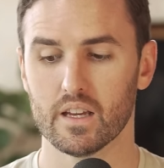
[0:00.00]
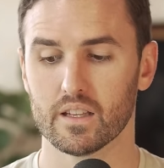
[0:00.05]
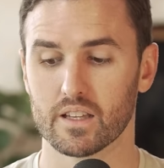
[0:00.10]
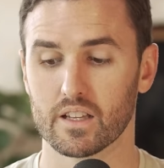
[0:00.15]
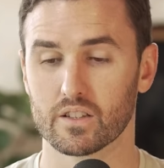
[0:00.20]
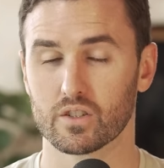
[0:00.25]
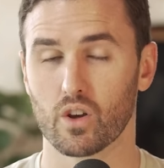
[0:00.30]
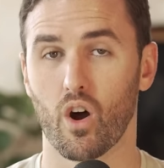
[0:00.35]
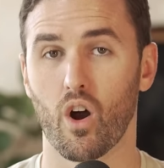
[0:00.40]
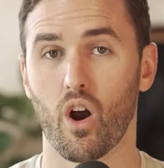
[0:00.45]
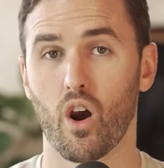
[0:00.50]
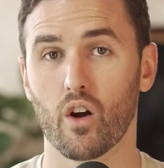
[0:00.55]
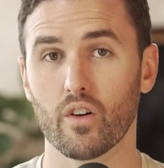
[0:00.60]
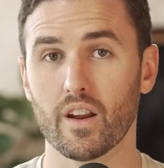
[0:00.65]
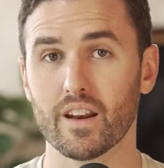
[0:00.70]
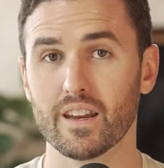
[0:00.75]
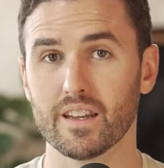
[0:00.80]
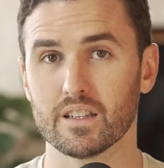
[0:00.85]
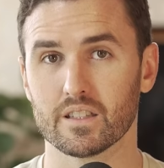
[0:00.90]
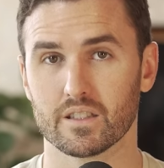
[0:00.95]
that's
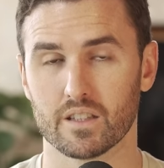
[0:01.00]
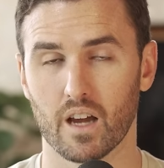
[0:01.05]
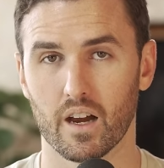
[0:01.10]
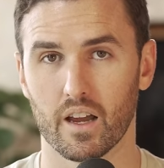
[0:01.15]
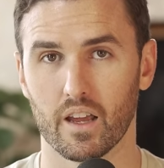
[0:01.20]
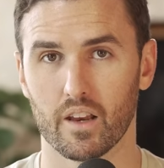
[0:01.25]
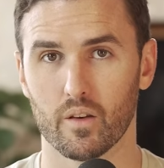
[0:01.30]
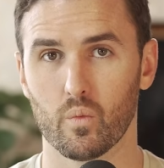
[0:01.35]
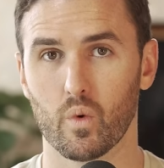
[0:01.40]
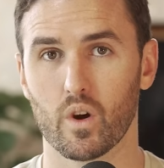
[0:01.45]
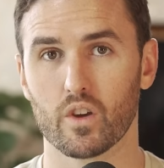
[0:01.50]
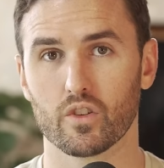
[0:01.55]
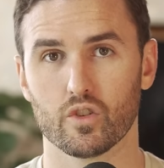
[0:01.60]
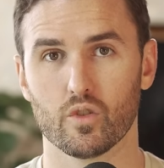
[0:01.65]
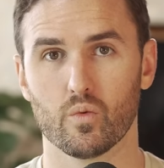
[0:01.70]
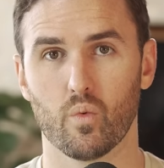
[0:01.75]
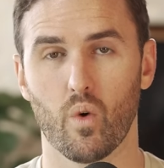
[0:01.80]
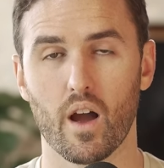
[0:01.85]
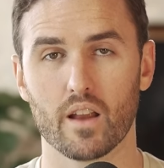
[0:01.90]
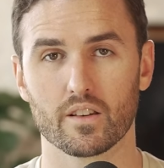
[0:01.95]
already done what
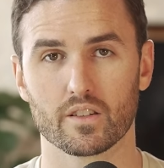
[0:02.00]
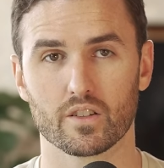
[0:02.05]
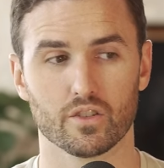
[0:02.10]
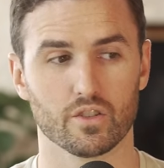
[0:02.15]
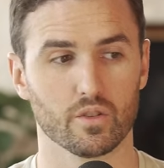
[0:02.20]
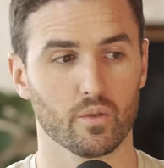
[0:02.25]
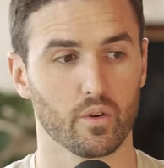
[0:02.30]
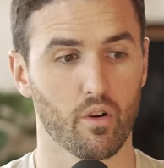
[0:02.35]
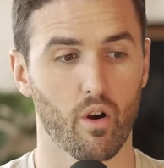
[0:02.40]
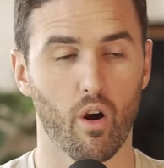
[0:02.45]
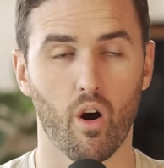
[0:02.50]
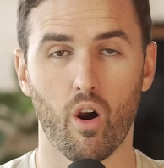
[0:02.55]
you want to do and